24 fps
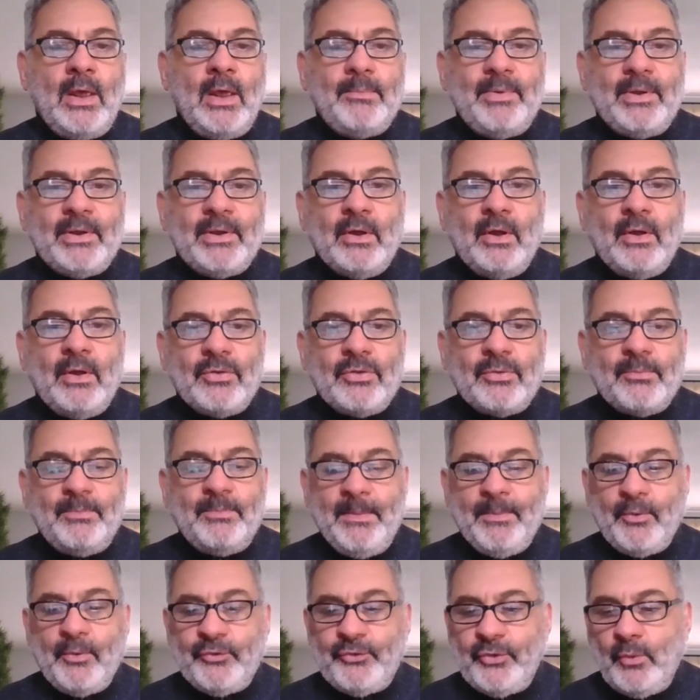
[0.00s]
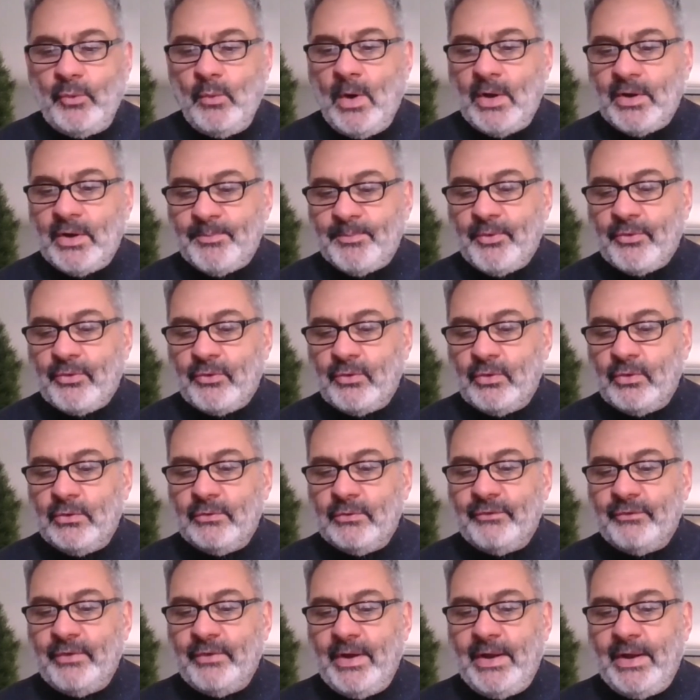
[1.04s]
because people do want to
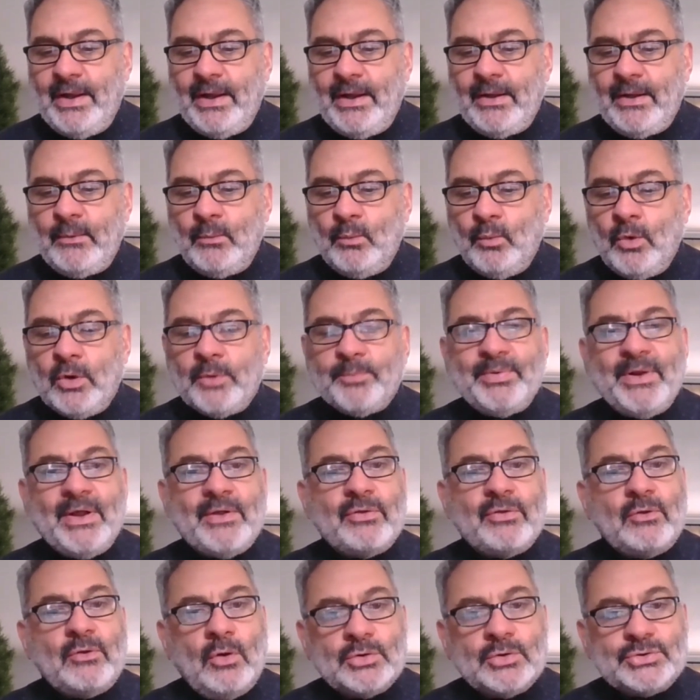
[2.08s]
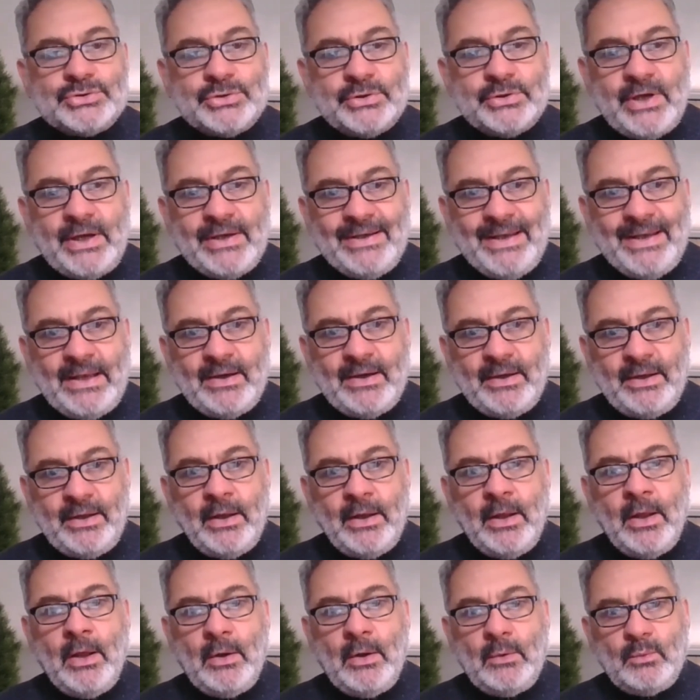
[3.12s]
preserve a workplace culture and identity,
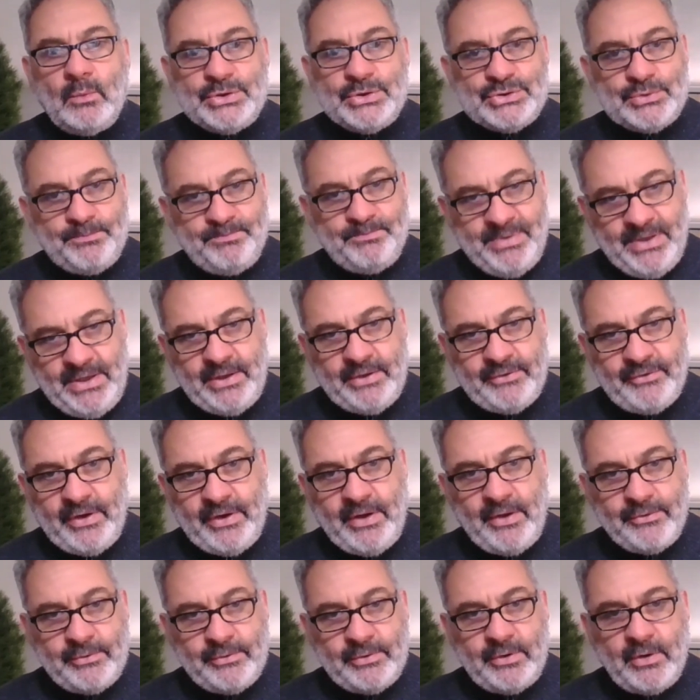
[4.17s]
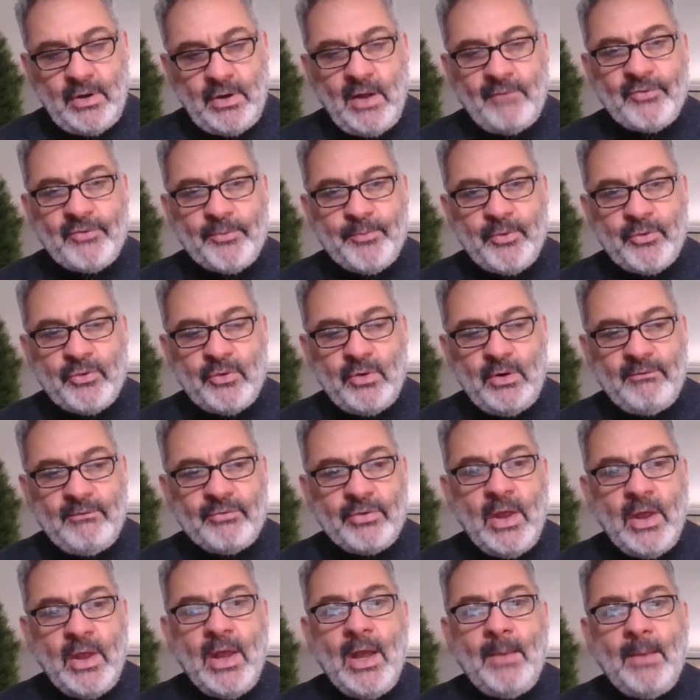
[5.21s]
which being together in an office
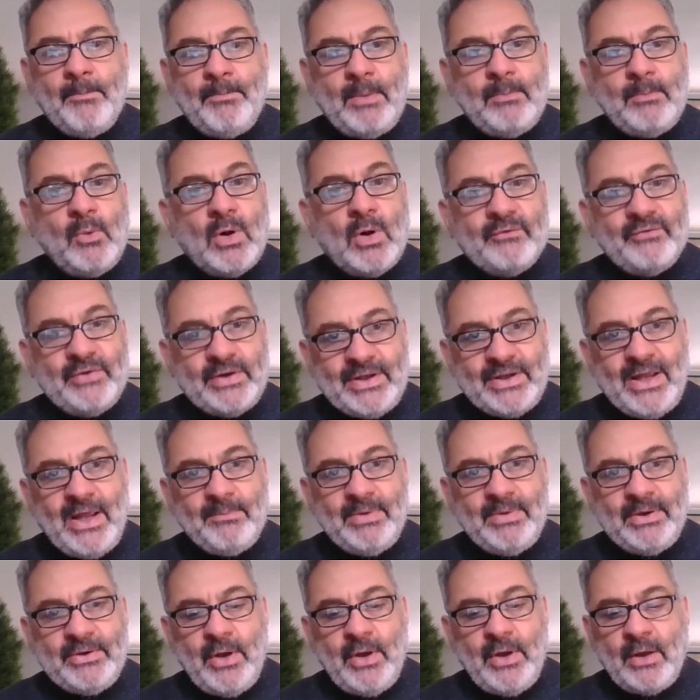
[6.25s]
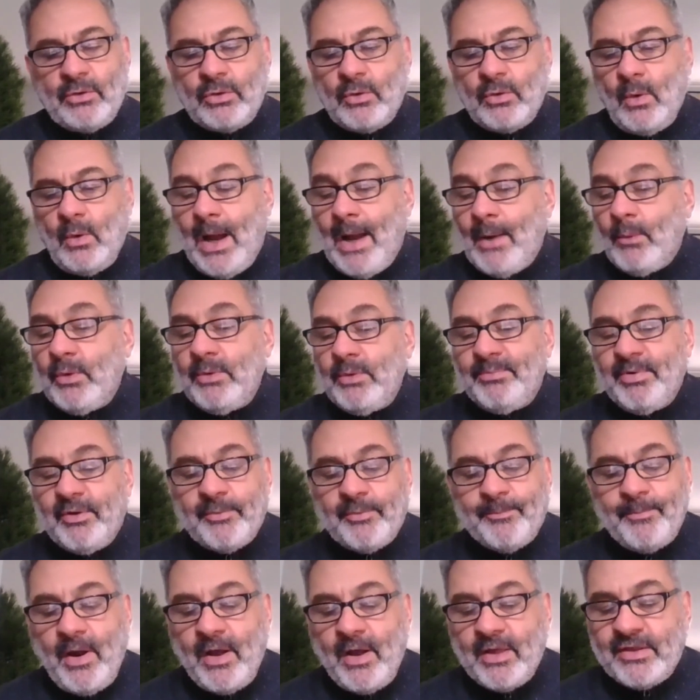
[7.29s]
preserves, but more of it can be done. So I wouldn't be
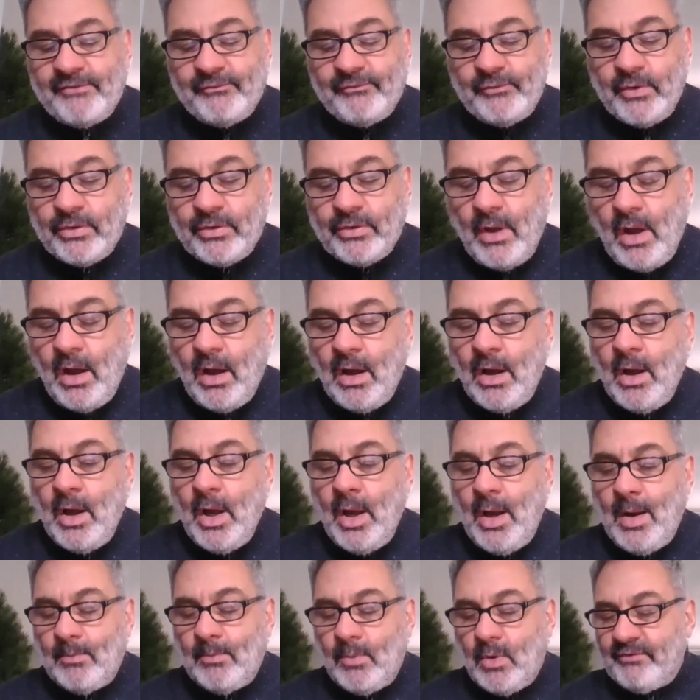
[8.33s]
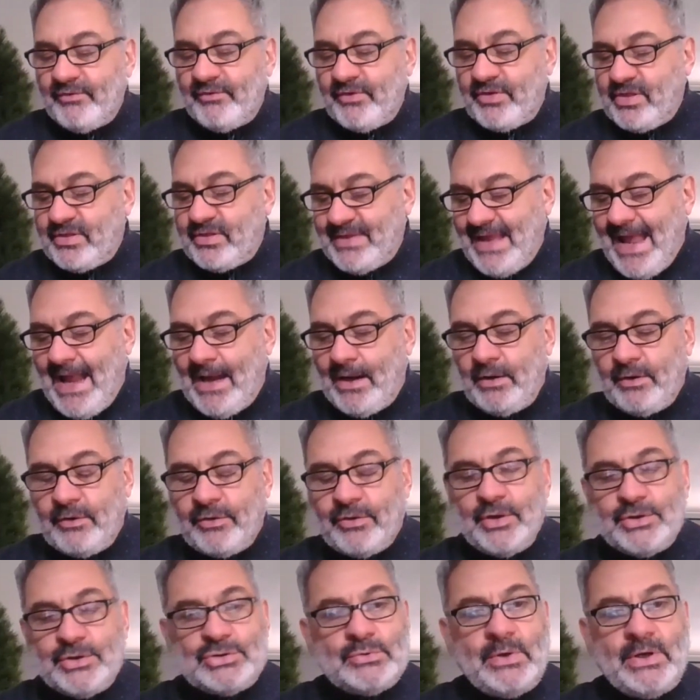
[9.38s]
surprised if we saw more of a staggered
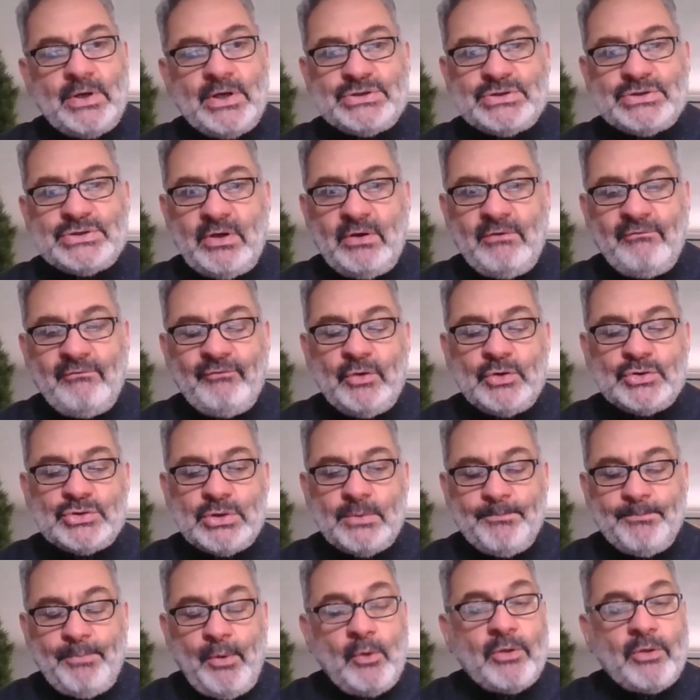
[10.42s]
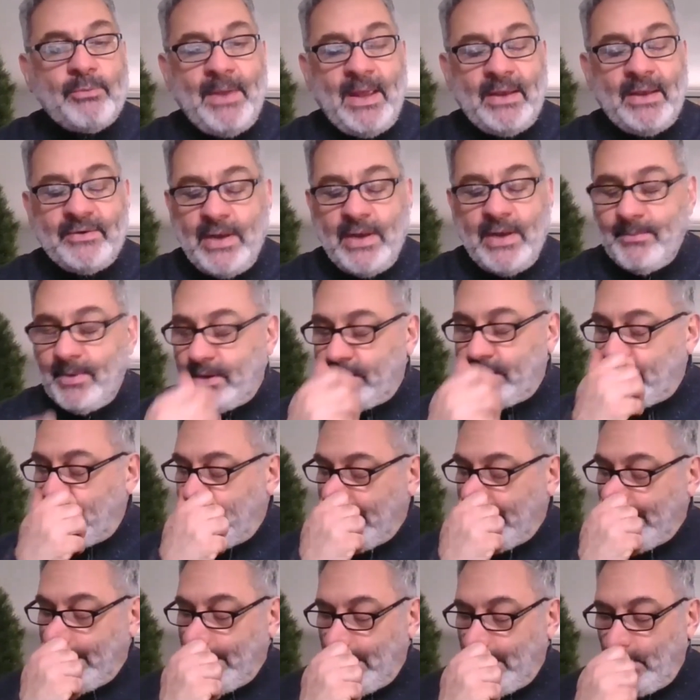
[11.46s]
situation in future post-pandemic,
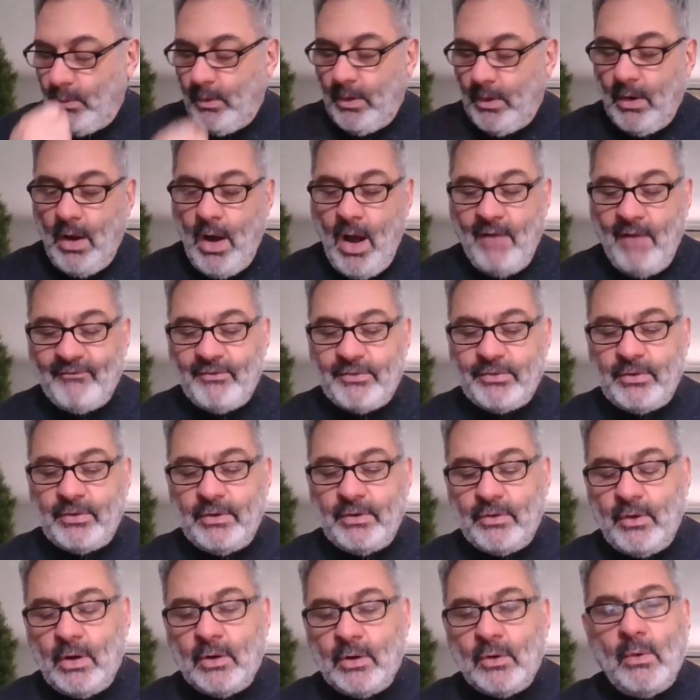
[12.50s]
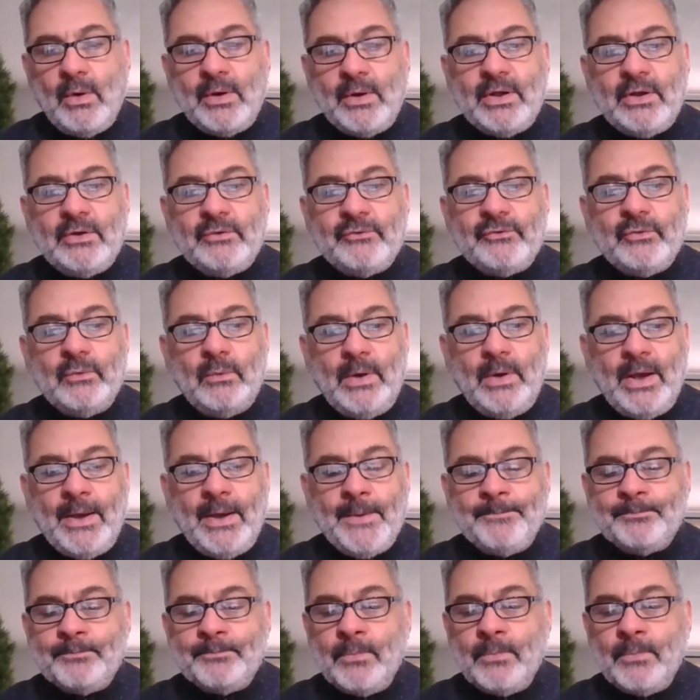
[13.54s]
where offices are going into an